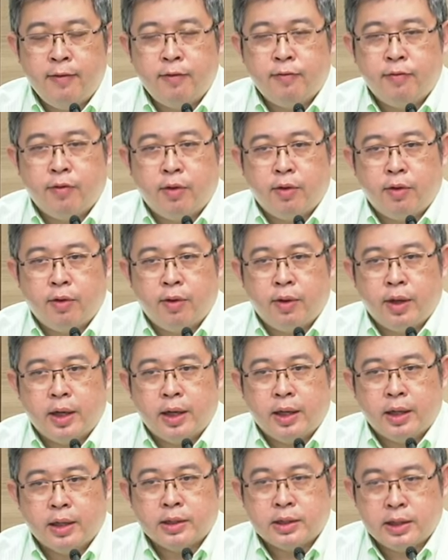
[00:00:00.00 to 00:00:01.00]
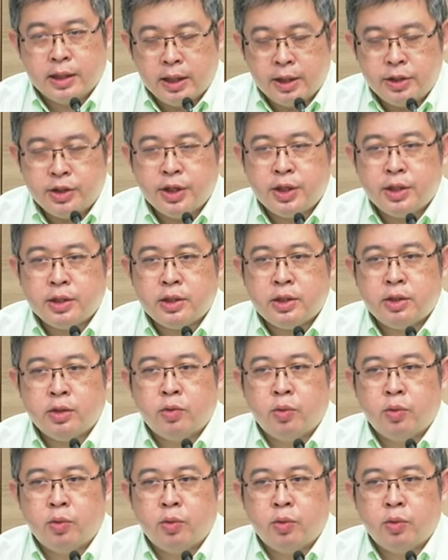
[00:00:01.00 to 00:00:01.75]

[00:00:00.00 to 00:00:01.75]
for surges,